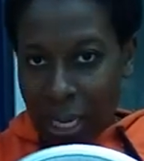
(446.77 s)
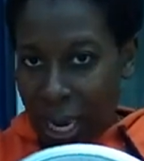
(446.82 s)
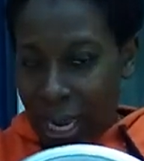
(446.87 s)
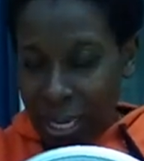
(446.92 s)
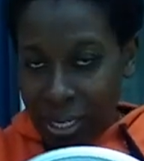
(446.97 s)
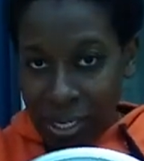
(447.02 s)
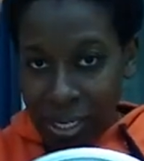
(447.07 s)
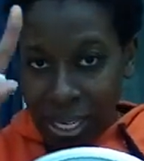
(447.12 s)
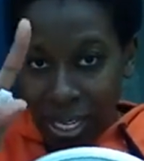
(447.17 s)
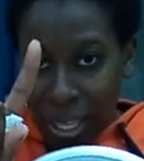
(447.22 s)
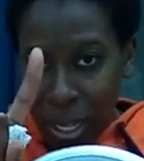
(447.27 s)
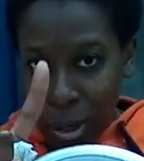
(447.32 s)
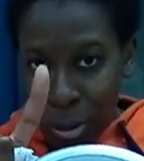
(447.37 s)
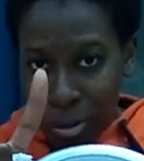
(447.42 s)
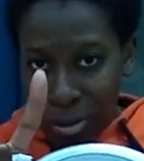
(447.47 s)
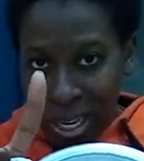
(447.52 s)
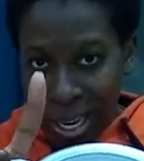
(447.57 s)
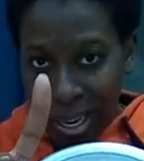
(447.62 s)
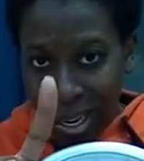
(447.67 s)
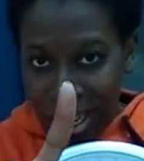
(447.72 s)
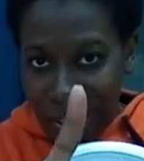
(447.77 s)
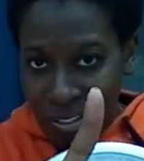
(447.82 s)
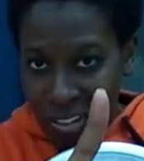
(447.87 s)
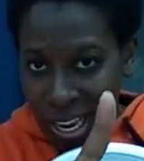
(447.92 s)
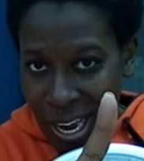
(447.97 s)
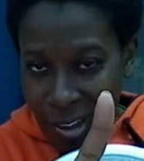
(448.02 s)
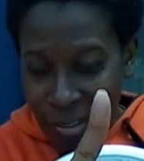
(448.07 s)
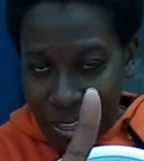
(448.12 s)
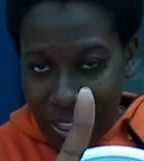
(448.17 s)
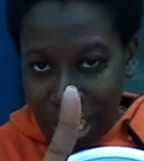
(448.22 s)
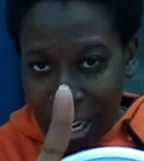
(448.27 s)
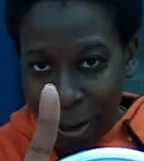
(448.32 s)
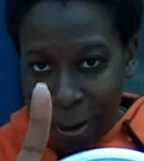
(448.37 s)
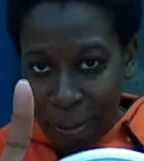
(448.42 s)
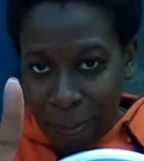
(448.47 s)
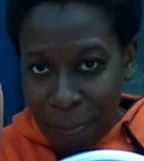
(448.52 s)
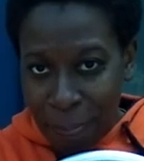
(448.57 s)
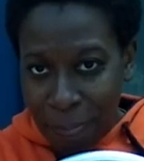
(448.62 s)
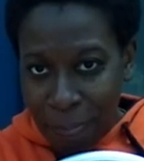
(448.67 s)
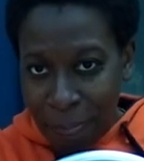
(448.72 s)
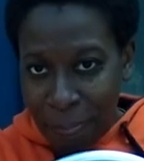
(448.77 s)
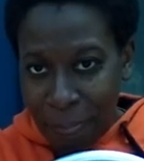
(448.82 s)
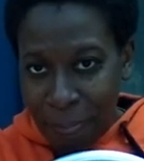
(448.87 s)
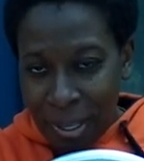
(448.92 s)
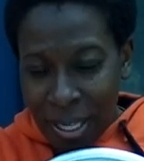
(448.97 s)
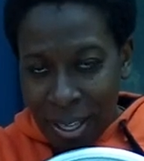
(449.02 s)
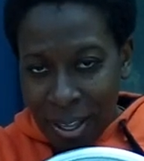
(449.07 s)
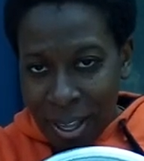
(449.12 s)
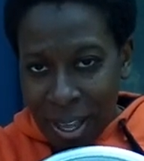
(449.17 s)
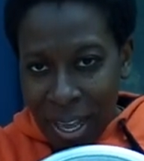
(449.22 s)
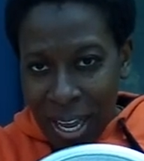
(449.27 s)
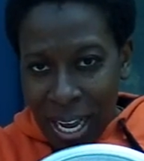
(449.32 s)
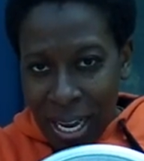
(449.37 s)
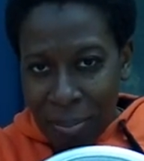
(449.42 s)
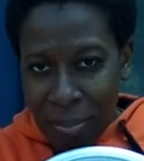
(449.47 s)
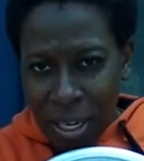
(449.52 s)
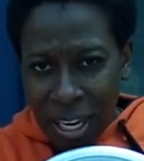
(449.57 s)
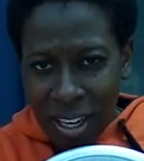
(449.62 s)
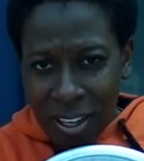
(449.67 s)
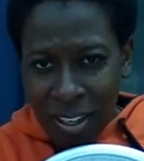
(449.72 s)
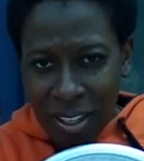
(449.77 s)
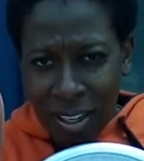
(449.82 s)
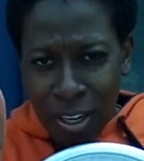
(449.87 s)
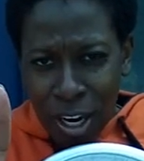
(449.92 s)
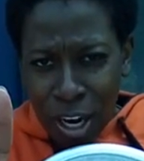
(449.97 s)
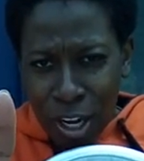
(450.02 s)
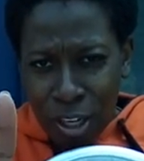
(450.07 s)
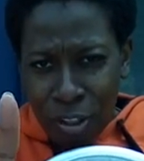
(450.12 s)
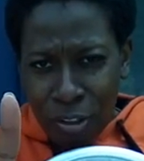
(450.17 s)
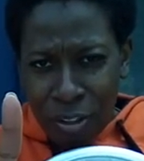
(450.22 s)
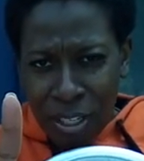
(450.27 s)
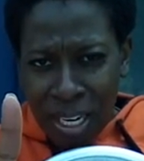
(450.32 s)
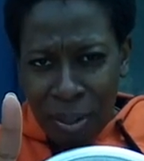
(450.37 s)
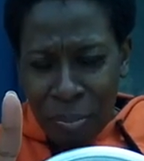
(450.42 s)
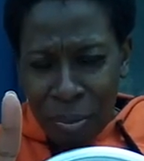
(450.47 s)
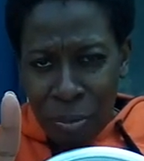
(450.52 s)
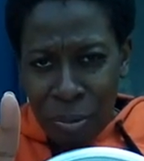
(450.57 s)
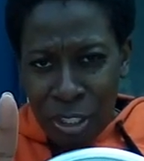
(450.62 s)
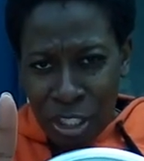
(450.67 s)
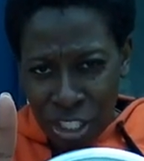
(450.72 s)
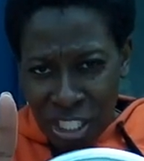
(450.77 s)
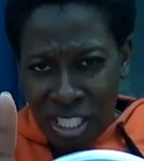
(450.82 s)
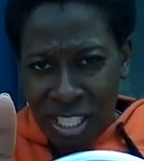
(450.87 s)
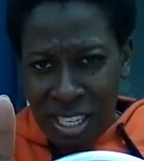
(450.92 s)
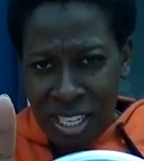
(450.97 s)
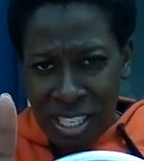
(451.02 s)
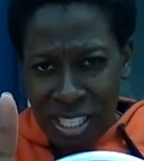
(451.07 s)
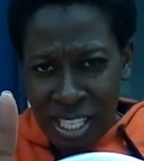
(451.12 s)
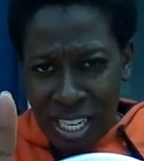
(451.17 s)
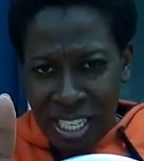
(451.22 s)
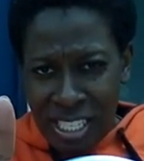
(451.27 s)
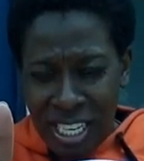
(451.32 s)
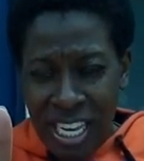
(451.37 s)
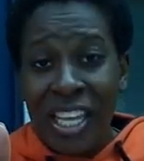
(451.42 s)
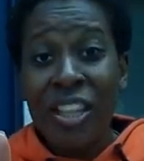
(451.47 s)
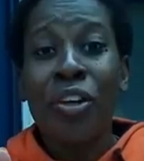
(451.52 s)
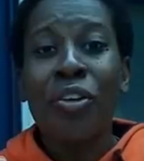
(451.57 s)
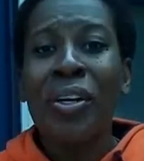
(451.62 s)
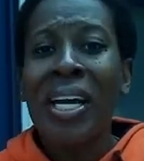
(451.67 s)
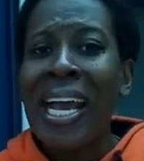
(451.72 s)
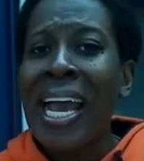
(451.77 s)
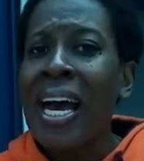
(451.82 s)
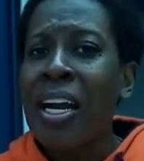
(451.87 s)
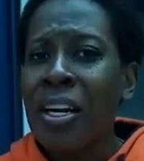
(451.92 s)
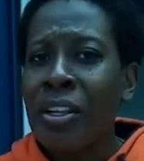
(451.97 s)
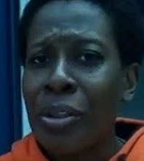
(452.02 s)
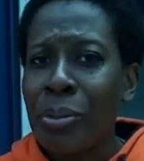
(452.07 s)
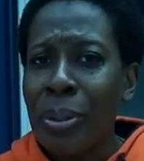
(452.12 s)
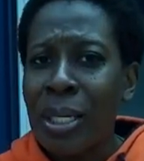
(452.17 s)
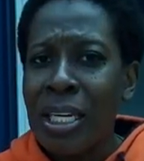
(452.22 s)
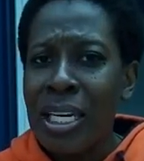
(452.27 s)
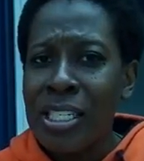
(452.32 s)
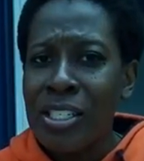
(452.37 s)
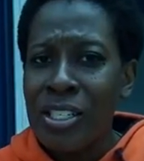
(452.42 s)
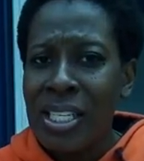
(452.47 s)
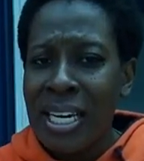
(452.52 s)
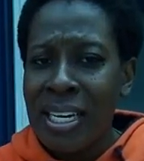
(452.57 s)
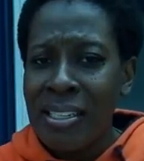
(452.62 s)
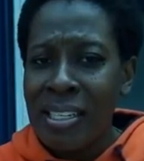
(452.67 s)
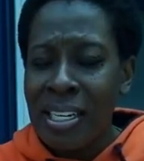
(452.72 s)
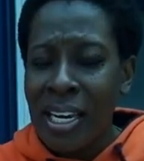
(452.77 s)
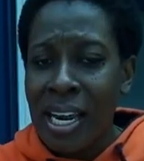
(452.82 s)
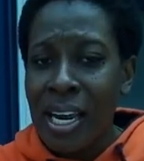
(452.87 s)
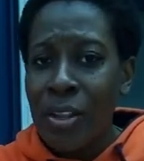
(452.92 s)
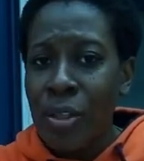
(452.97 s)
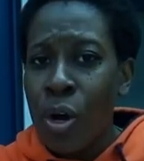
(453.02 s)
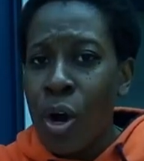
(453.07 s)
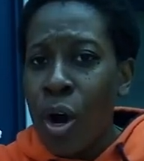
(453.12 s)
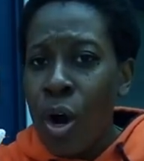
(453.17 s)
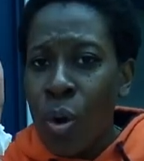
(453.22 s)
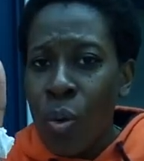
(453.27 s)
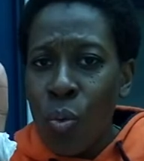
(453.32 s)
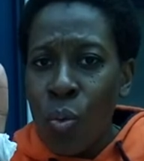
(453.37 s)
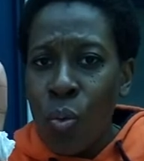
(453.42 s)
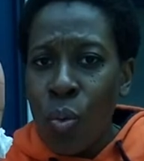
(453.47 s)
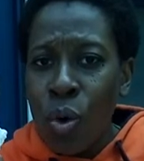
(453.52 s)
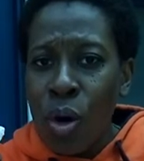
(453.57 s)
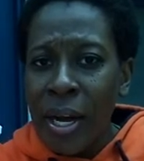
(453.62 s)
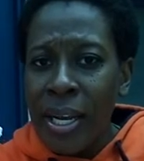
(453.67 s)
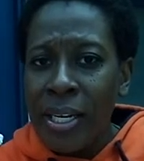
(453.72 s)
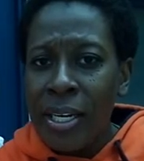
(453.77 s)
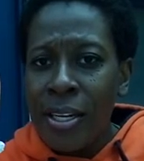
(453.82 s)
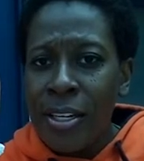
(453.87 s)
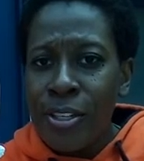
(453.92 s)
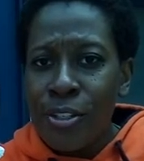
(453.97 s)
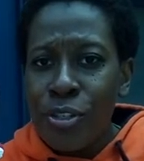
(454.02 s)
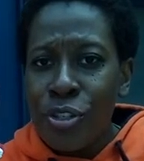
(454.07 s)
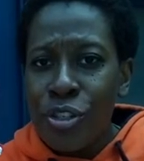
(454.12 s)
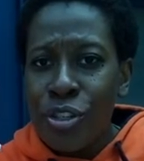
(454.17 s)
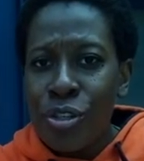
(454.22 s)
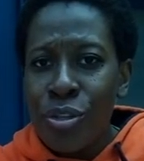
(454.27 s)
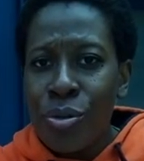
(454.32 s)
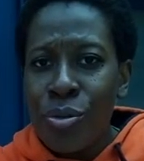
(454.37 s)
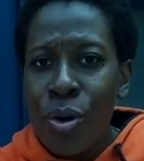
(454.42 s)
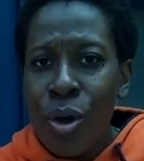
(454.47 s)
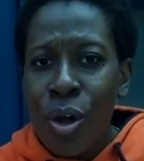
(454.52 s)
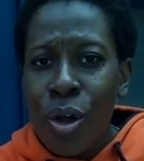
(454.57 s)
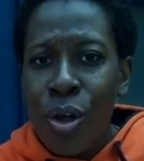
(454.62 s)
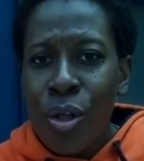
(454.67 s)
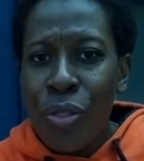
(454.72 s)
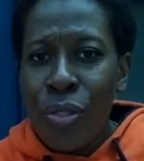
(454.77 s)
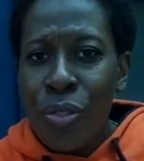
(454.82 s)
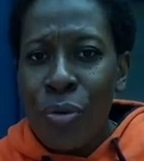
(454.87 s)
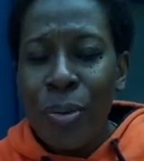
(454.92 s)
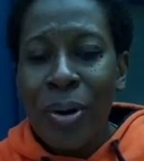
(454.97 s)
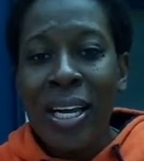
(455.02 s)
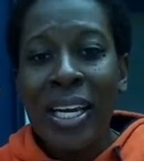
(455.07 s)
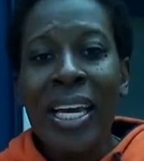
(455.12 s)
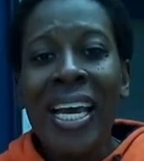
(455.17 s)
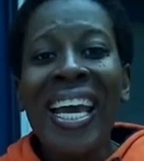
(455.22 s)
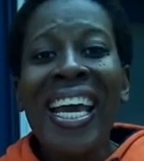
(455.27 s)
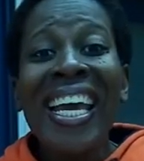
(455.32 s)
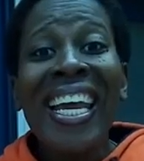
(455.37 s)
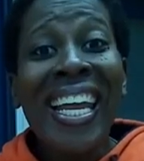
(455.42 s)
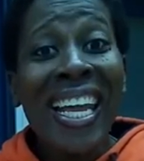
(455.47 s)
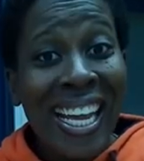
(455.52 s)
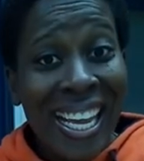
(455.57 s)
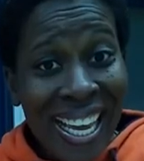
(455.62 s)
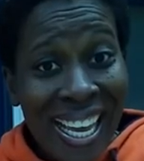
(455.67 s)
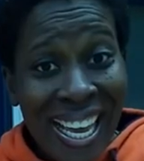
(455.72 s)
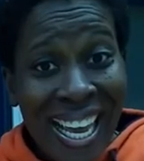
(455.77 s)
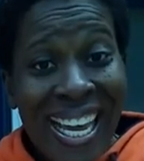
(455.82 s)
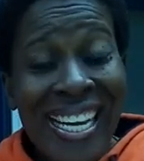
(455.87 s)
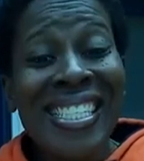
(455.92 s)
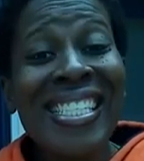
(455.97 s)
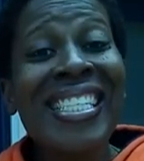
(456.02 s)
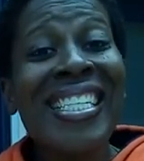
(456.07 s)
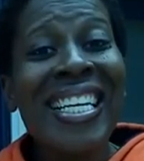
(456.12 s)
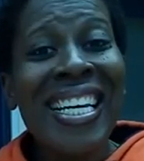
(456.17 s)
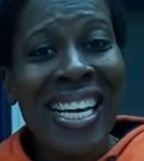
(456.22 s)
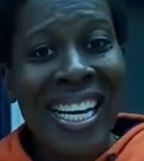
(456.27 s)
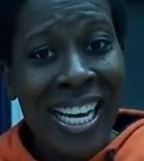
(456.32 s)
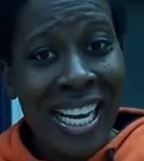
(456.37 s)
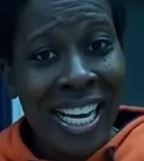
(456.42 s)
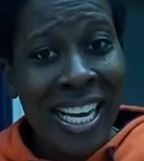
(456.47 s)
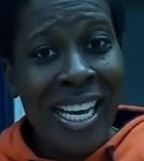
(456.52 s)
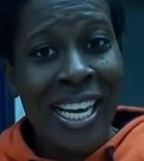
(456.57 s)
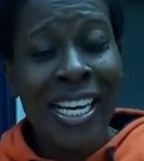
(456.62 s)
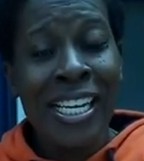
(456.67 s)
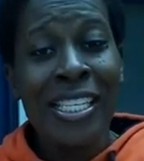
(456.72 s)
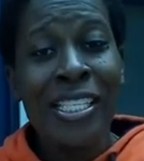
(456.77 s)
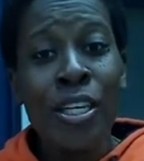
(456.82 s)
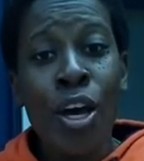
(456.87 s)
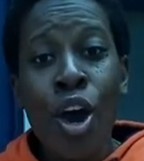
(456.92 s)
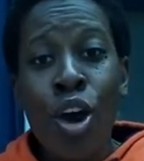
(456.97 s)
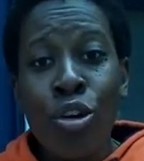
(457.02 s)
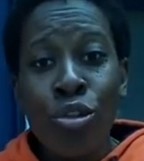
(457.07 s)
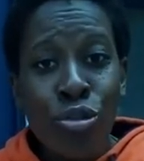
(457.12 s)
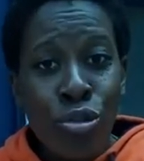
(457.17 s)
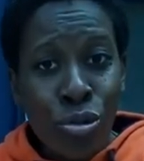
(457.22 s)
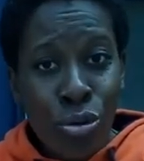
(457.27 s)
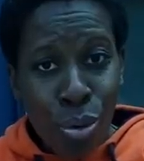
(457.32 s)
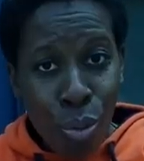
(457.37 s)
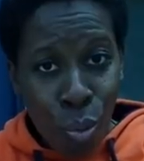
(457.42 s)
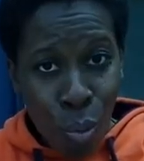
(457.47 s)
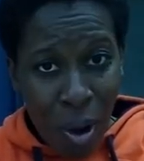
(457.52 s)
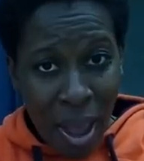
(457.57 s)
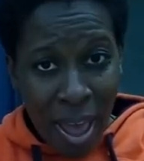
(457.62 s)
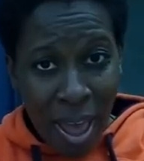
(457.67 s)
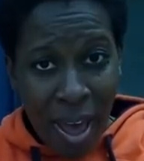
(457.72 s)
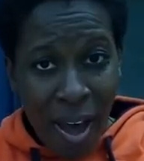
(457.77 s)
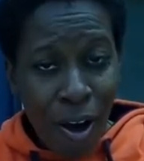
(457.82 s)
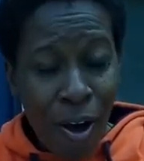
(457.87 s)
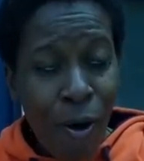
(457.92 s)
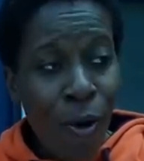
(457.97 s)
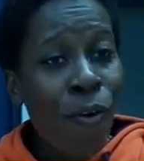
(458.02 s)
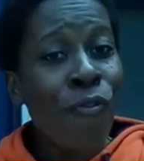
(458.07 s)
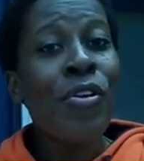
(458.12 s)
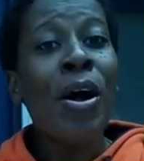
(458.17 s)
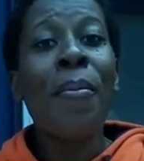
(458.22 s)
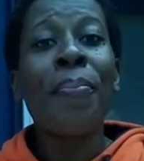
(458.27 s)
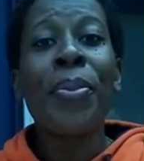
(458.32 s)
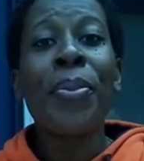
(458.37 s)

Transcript: I see those hands out there. I'm not going to call on them, but we're just going to say it together. On the count of 3, let's say it together. 1, 2, 3. It is 12:00.